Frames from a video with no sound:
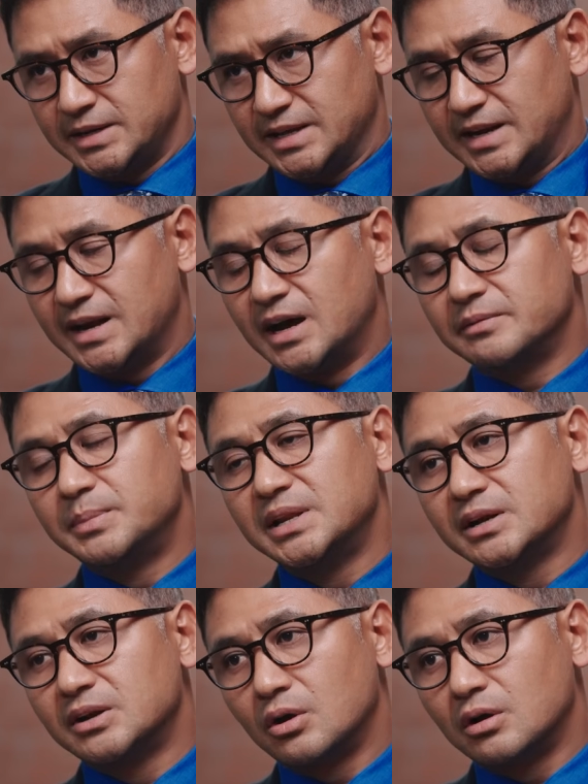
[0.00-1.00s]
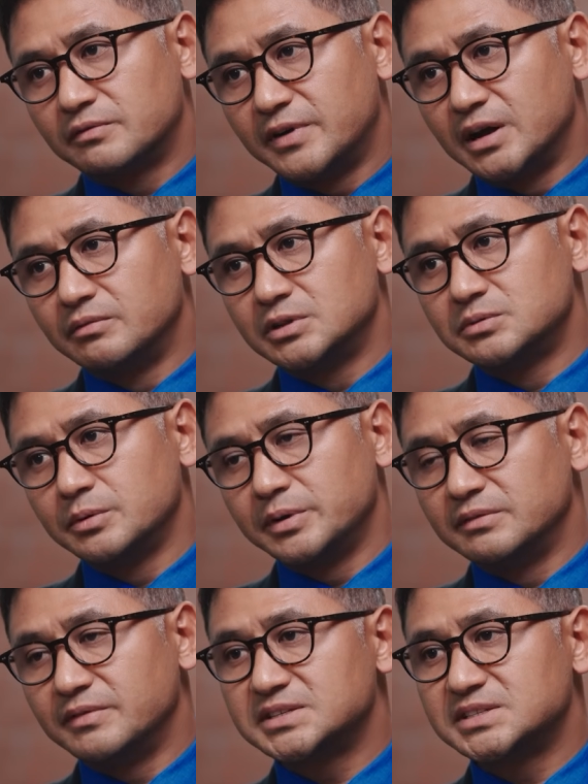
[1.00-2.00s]
$10.5 billion fund which we were
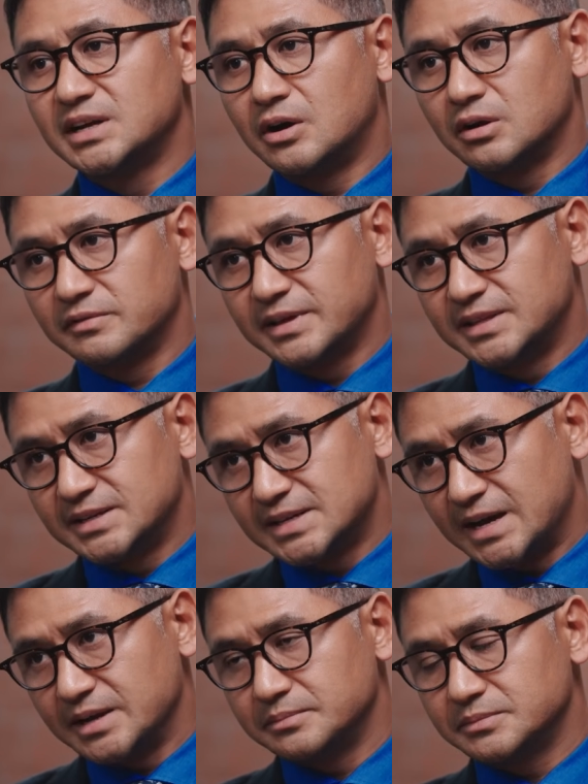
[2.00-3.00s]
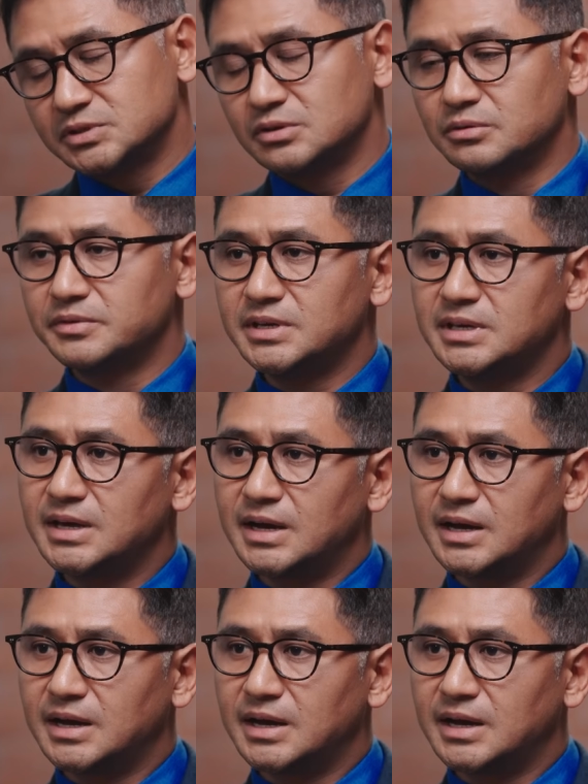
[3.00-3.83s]
investing out of at the time. So we